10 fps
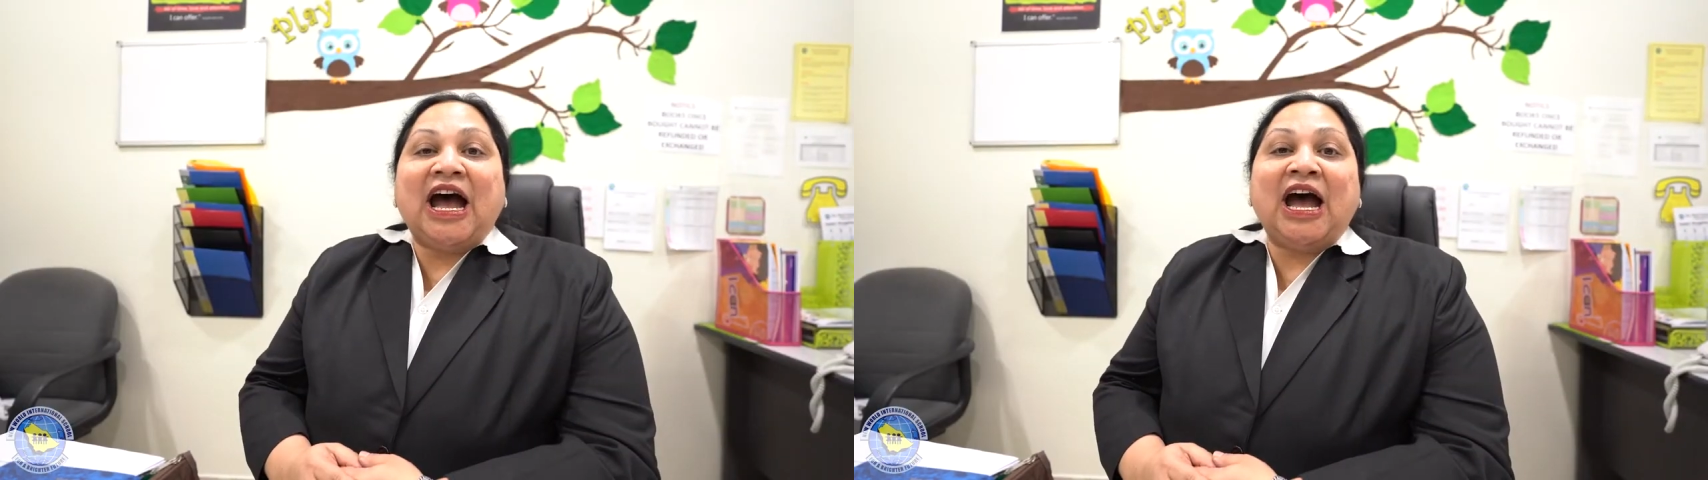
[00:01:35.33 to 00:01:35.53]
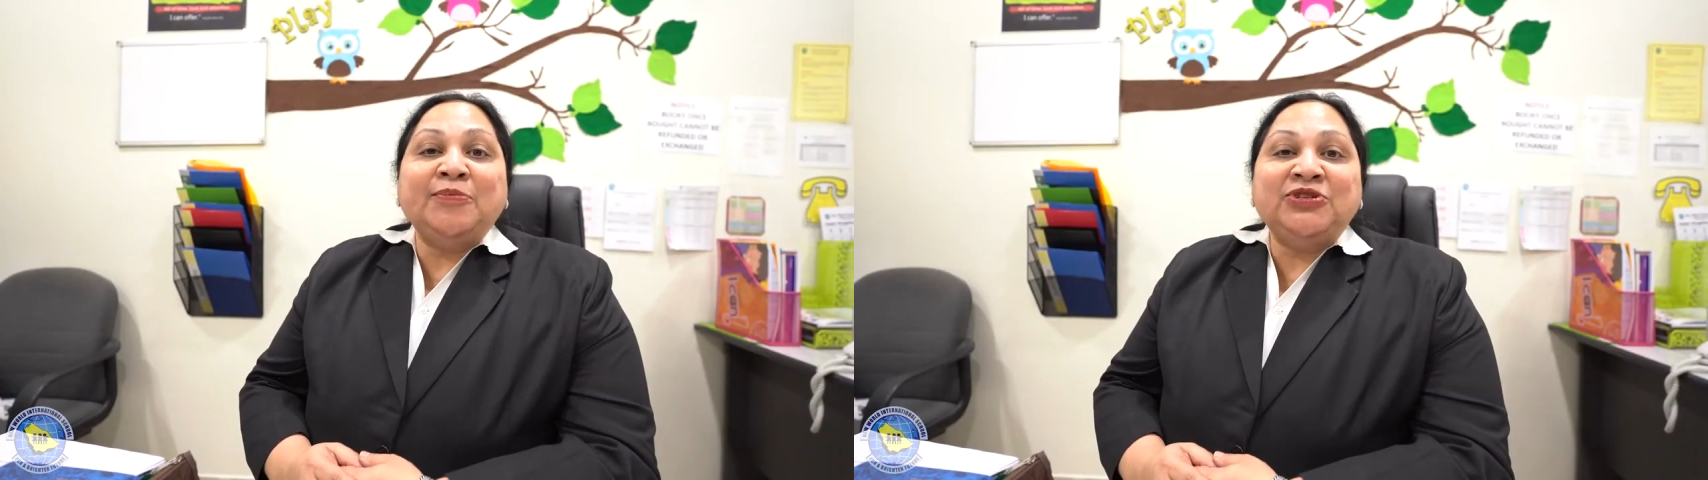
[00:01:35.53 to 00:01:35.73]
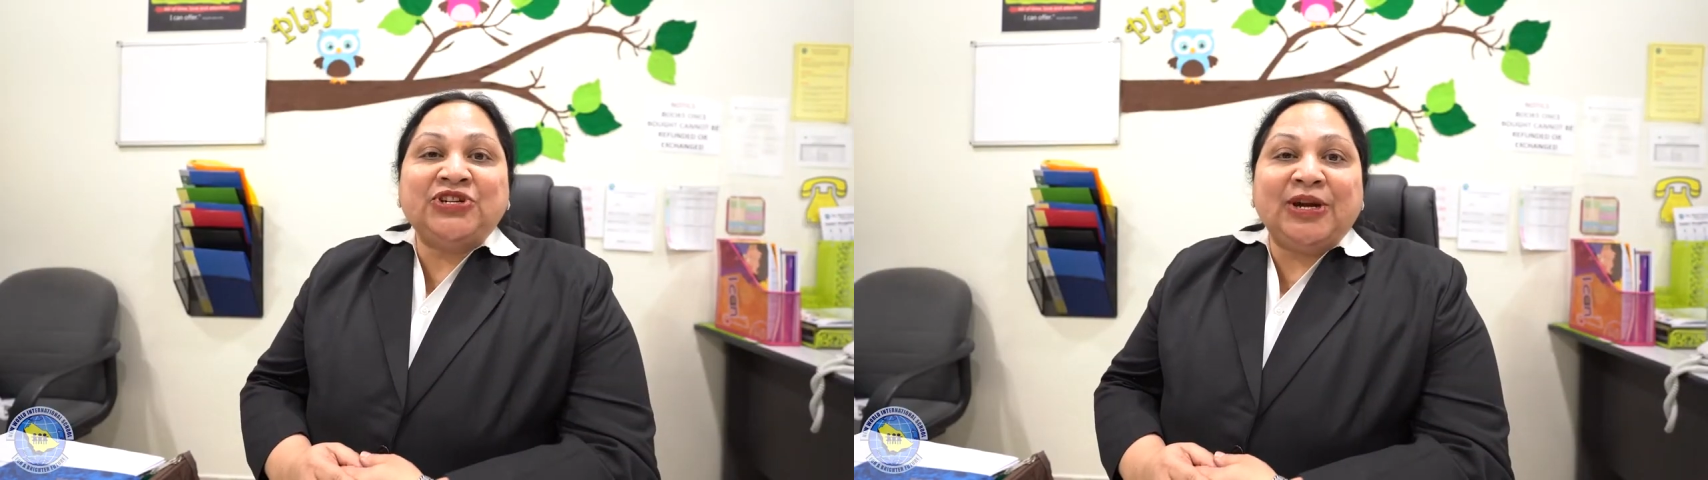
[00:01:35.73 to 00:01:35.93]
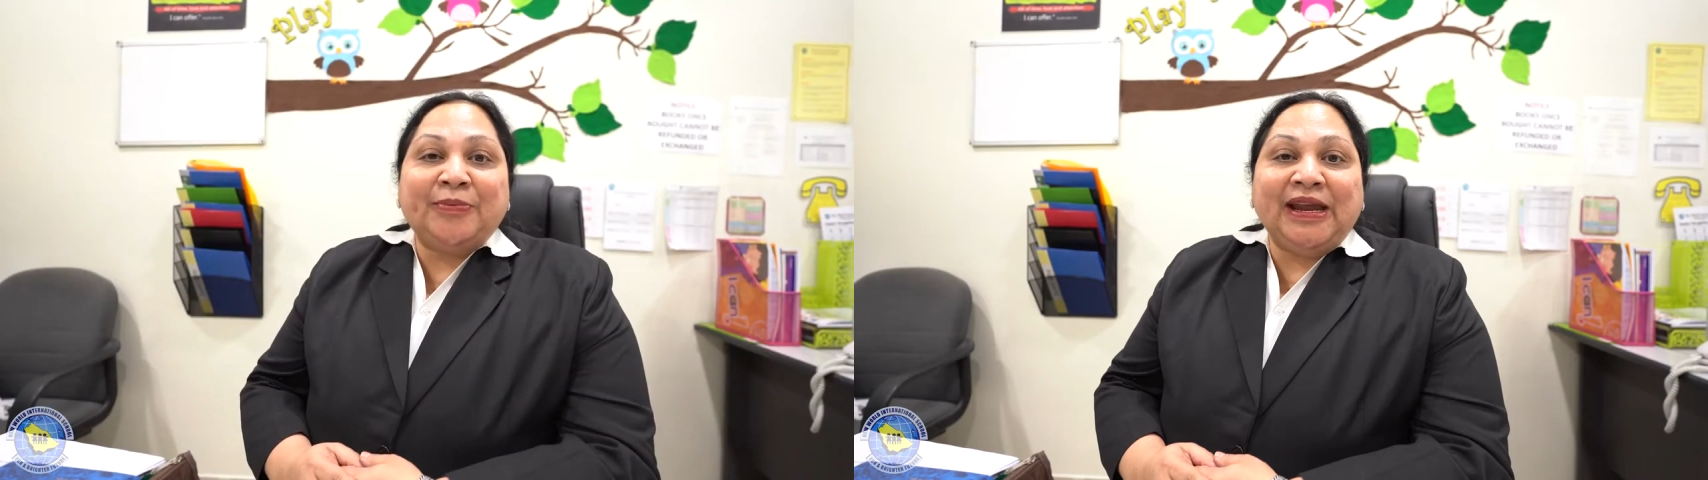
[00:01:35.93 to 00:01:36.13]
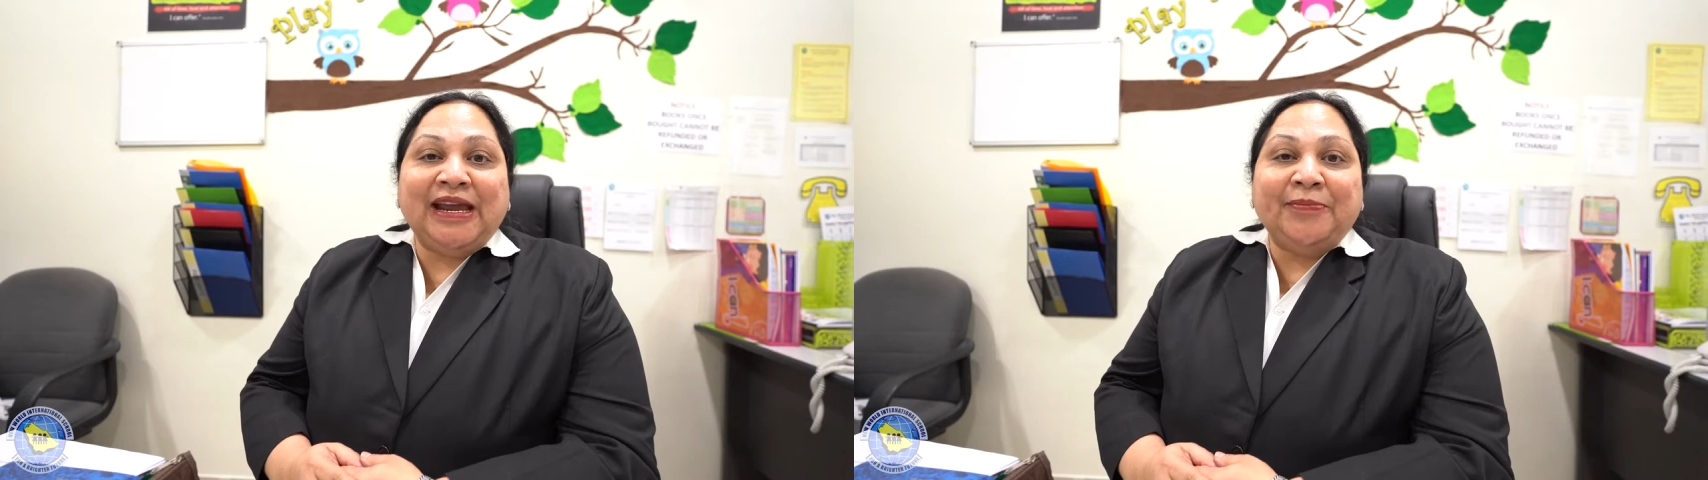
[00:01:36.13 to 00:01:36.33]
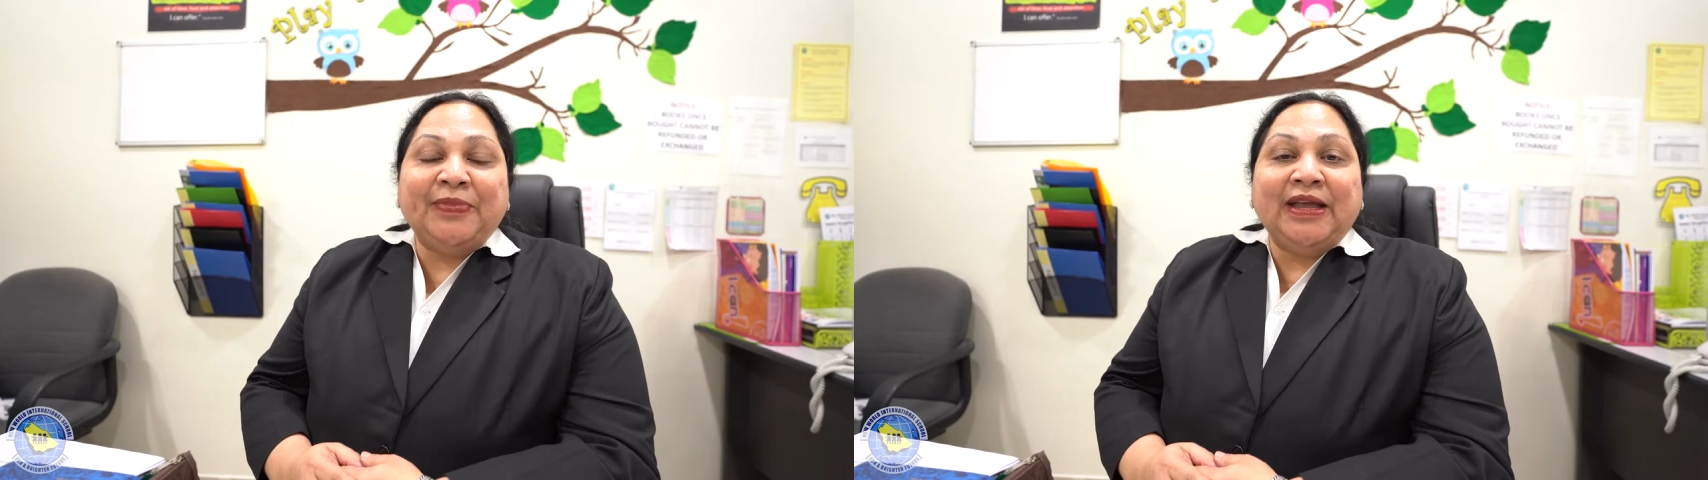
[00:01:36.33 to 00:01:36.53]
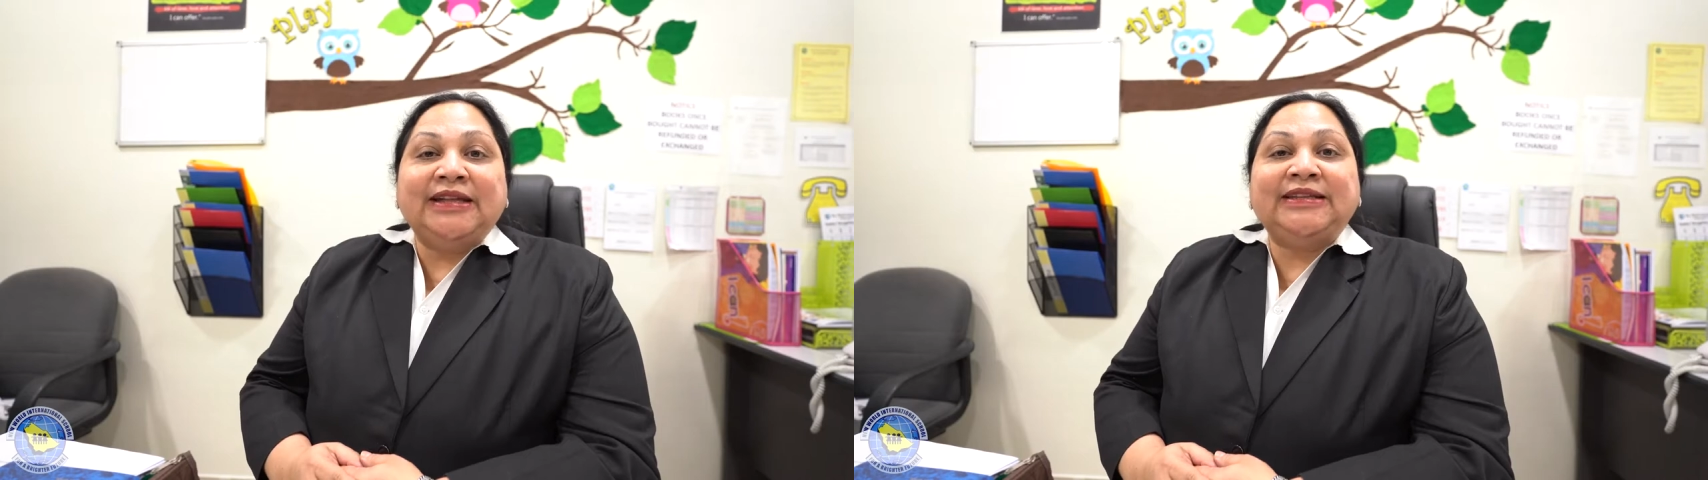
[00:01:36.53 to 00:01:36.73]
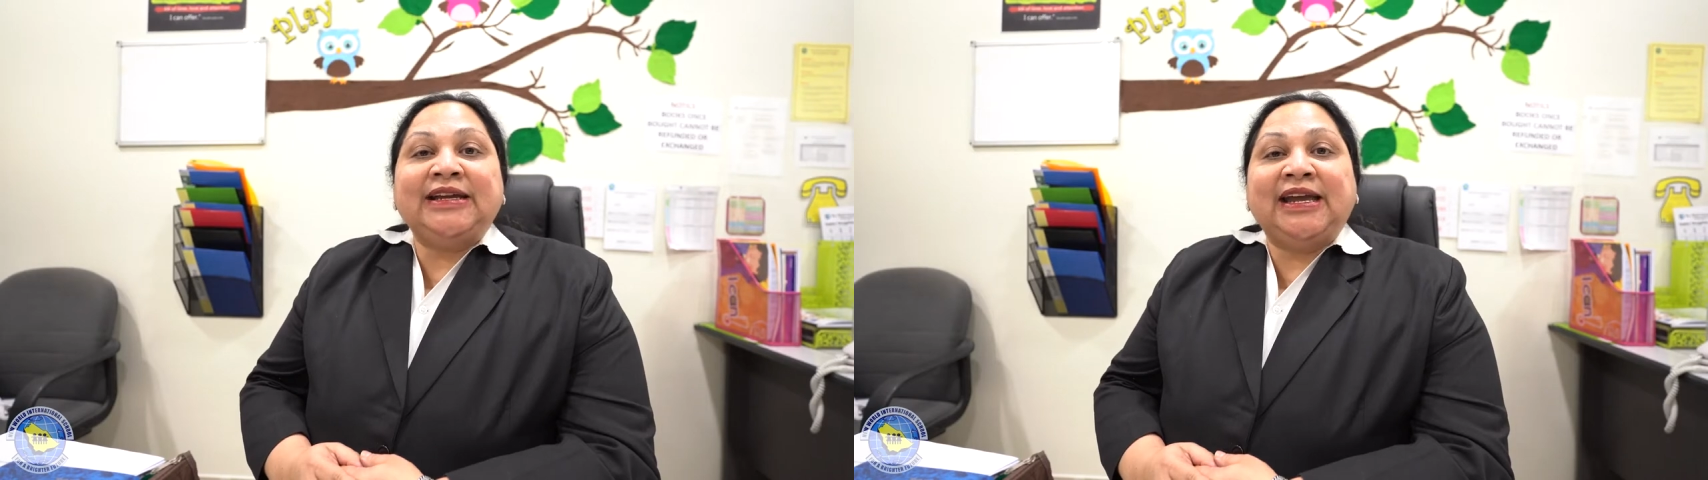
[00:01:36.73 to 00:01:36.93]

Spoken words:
I'm Shamin, the